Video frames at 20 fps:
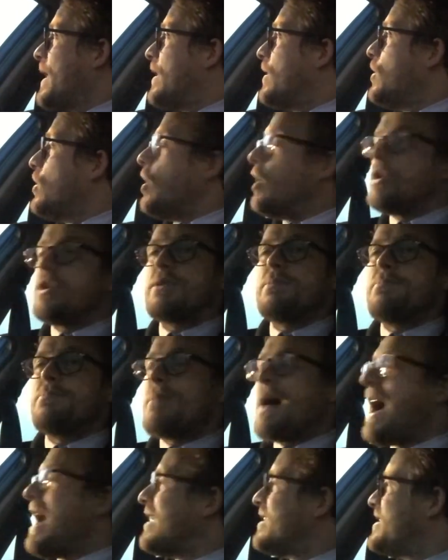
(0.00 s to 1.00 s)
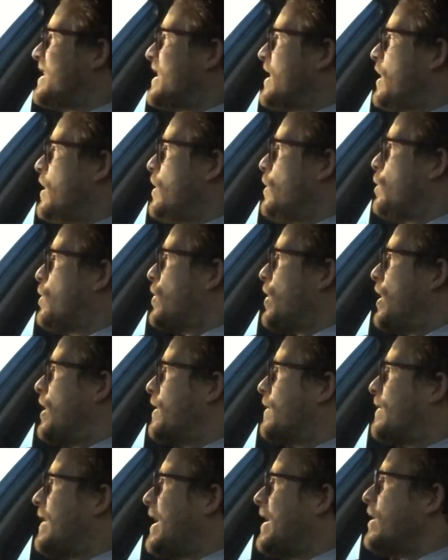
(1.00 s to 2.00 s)
known as Martin Luther.
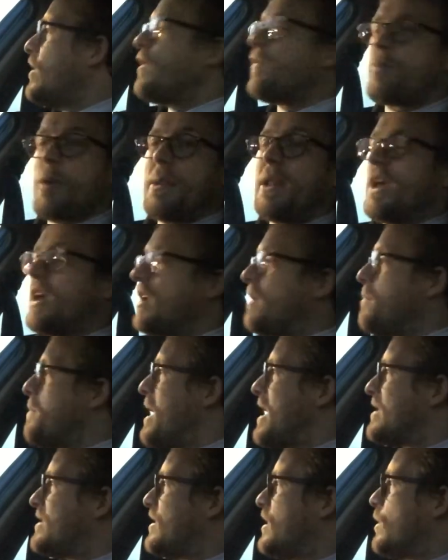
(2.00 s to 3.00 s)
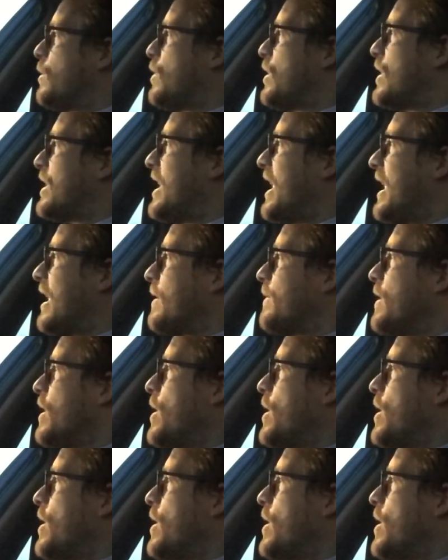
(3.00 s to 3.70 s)
Now, you've probably heard of Martin Luther King.